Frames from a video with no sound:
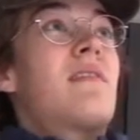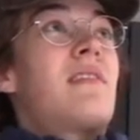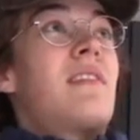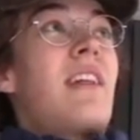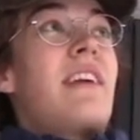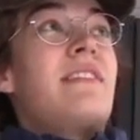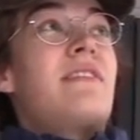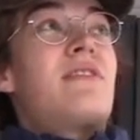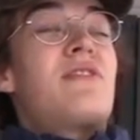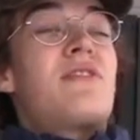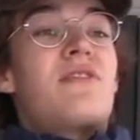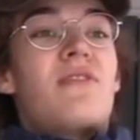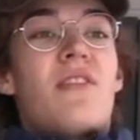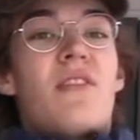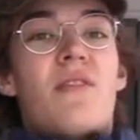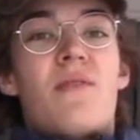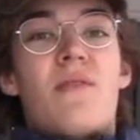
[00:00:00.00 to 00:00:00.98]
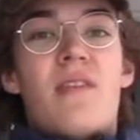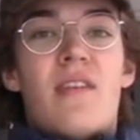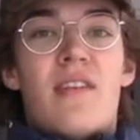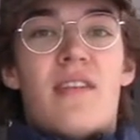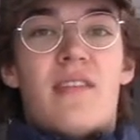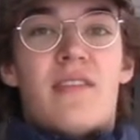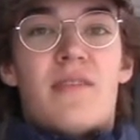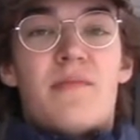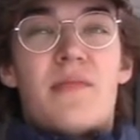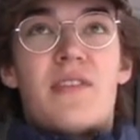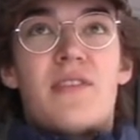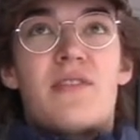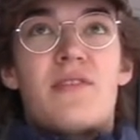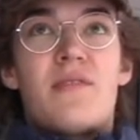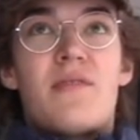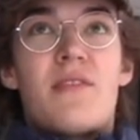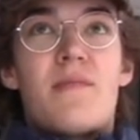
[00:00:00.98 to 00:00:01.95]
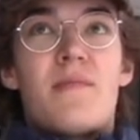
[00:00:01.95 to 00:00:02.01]
Light snow, a little bit of
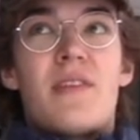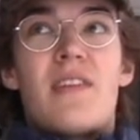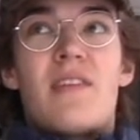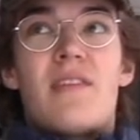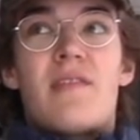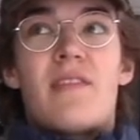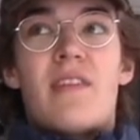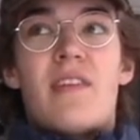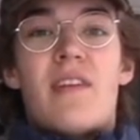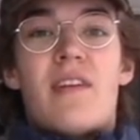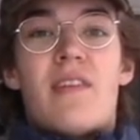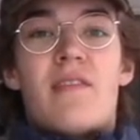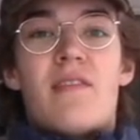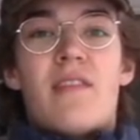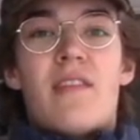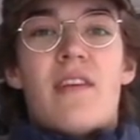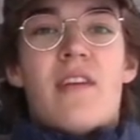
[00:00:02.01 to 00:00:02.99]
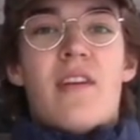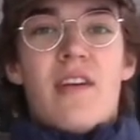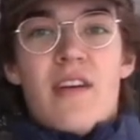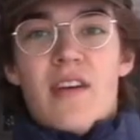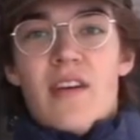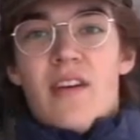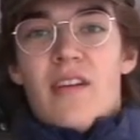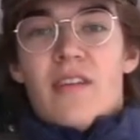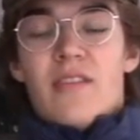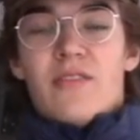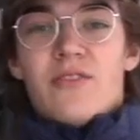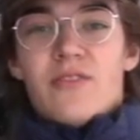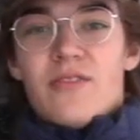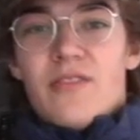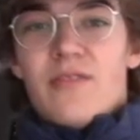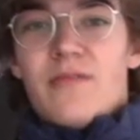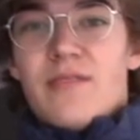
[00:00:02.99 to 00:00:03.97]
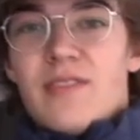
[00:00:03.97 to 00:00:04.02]
snow coming down right now. I'll
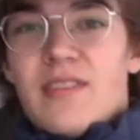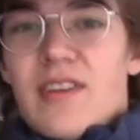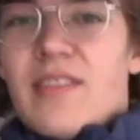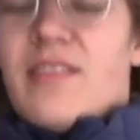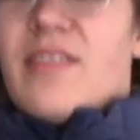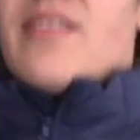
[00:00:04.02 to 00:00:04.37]
show you inside